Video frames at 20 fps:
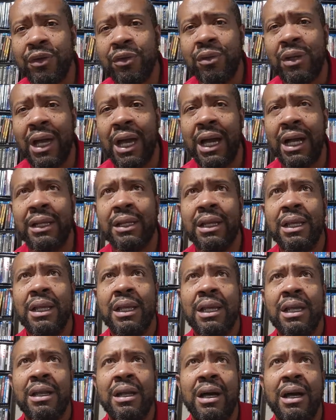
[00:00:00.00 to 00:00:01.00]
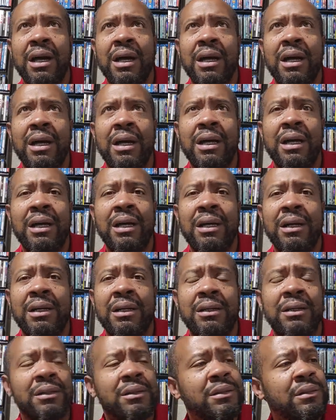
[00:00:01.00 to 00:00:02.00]
You got
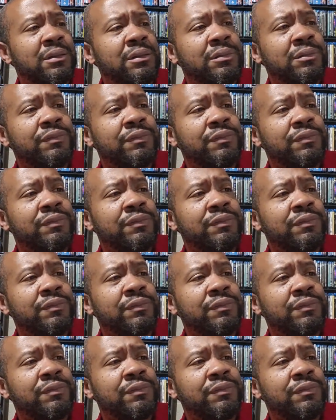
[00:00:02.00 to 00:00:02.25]
uh,